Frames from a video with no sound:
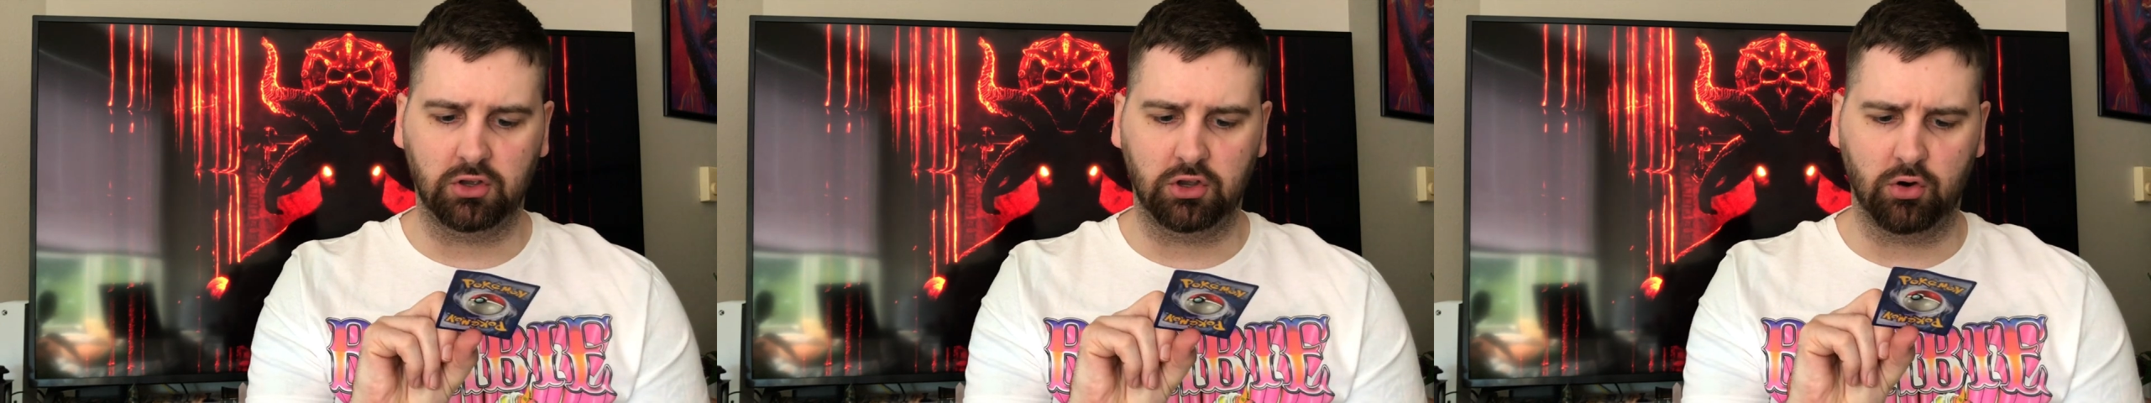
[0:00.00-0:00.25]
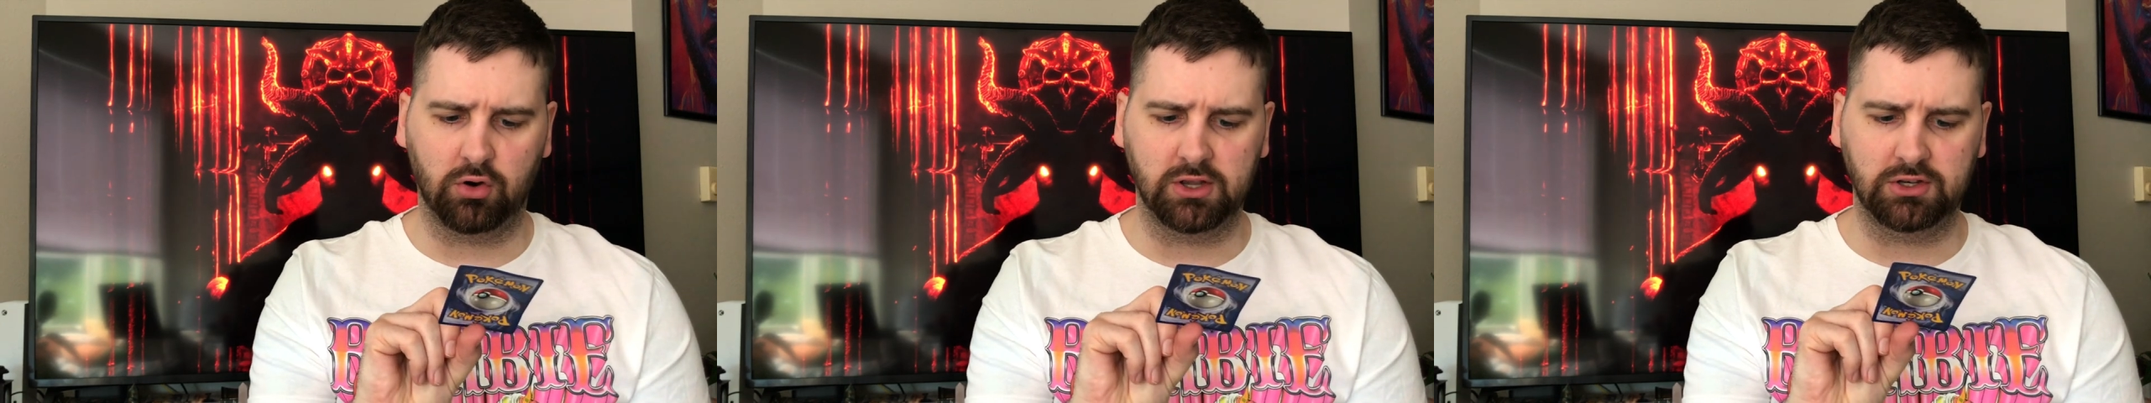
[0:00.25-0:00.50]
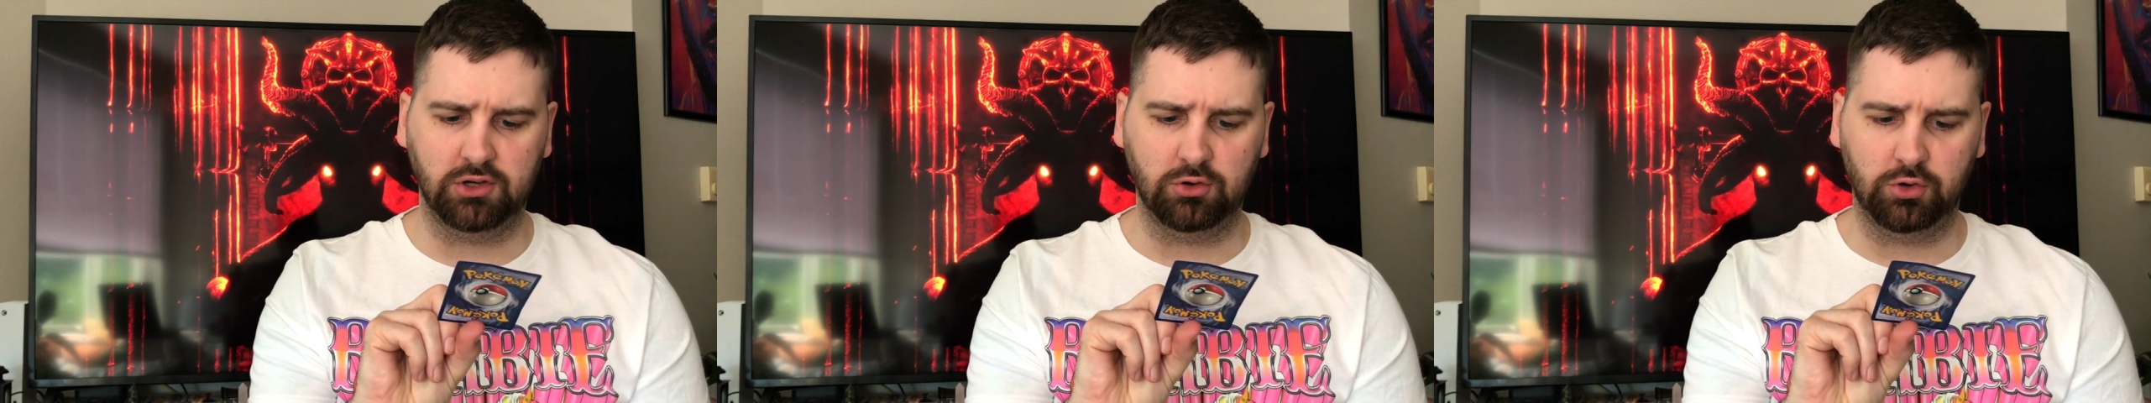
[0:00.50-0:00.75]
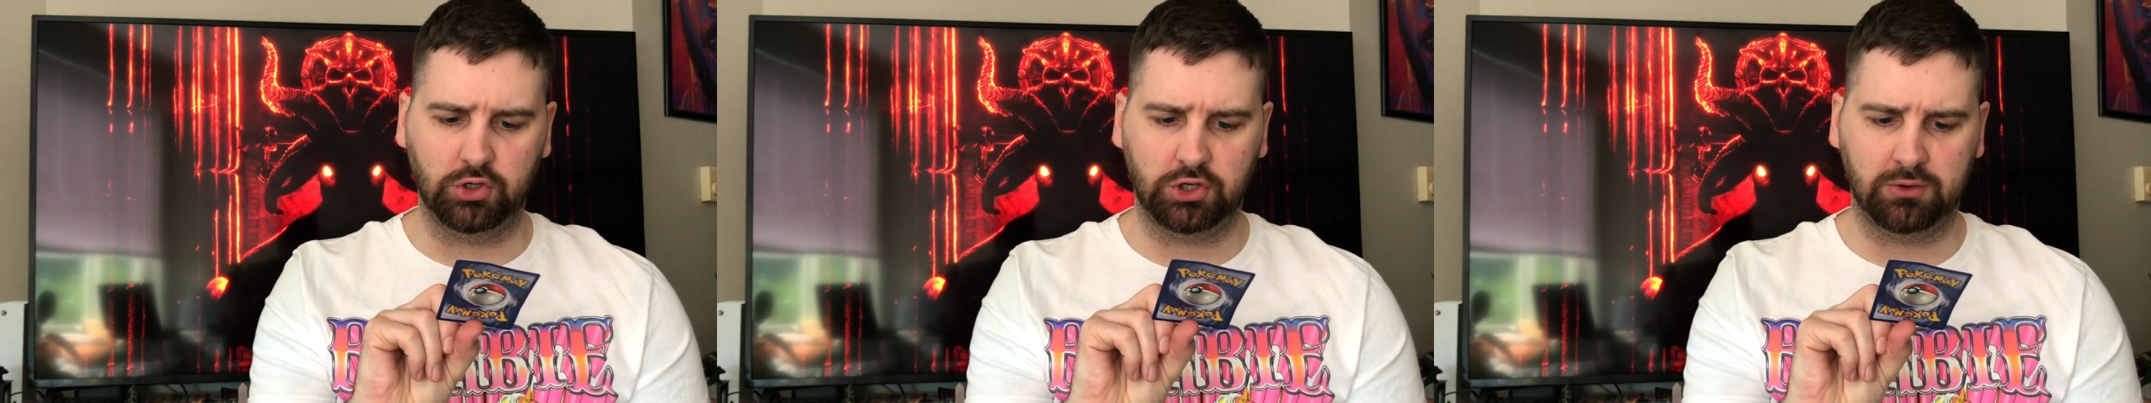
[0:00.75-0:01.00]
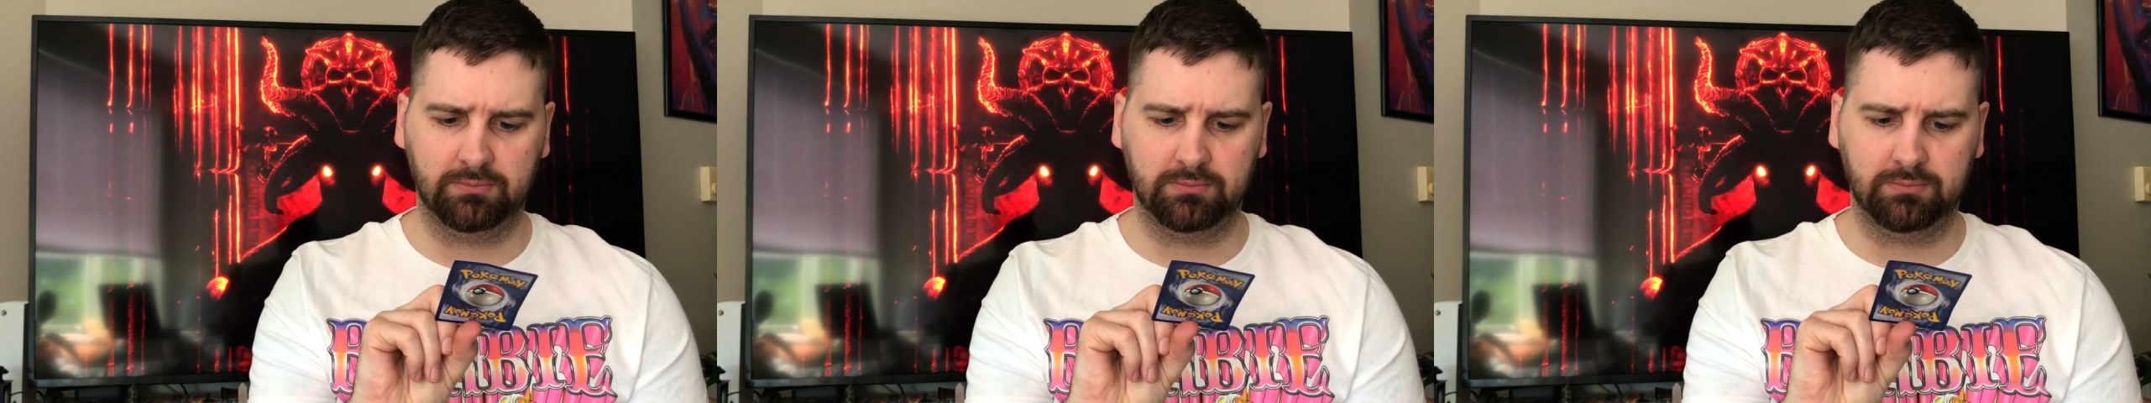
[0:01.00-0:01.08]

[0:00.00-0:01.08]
"You're a douche."